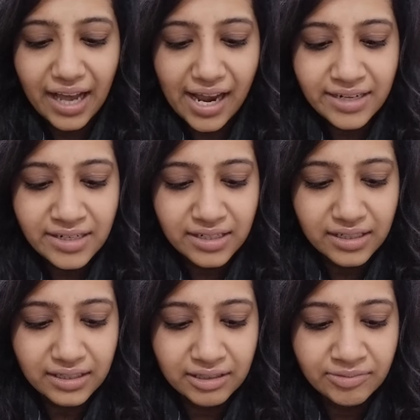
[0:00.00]
And
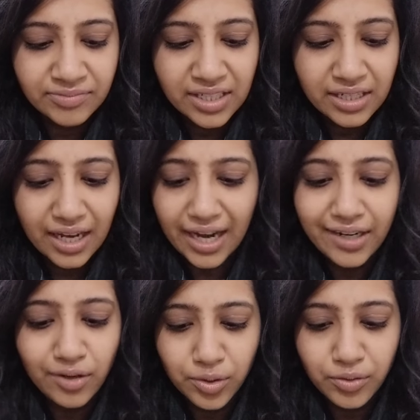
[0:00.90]
I
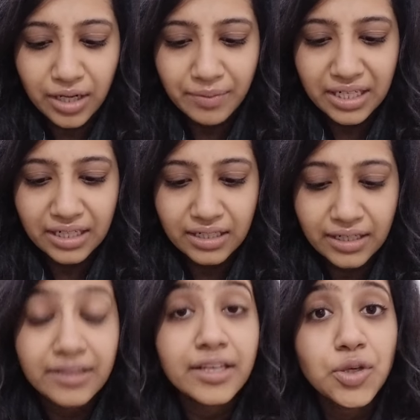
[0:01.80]
don't know, I mean,
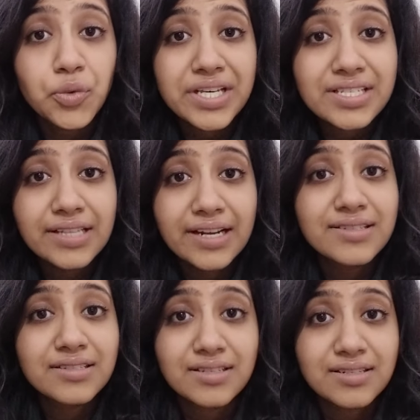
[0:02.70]
in the US, there
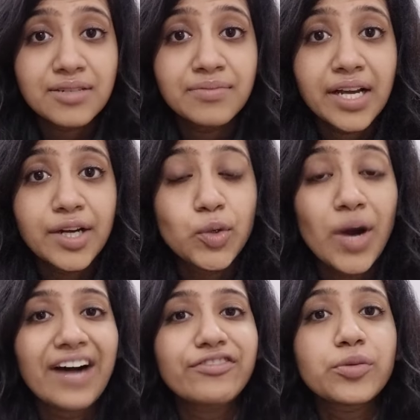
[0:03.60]
is a system that you
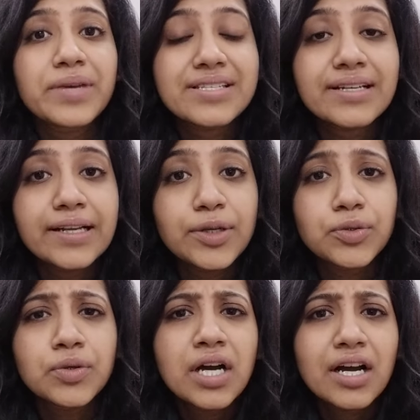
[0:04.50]
have to basically
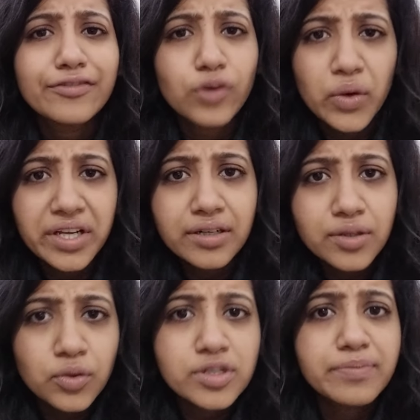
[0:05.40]
do 4-year
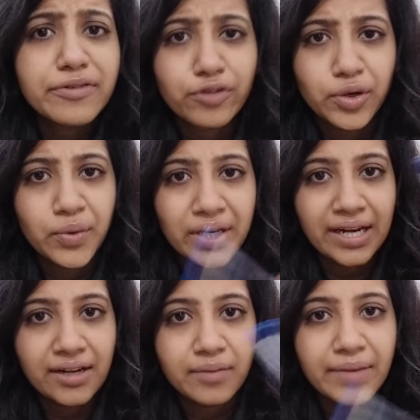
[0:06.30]
course before you can
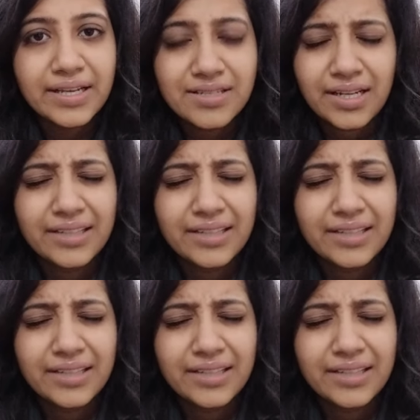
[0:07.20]
enter medicine.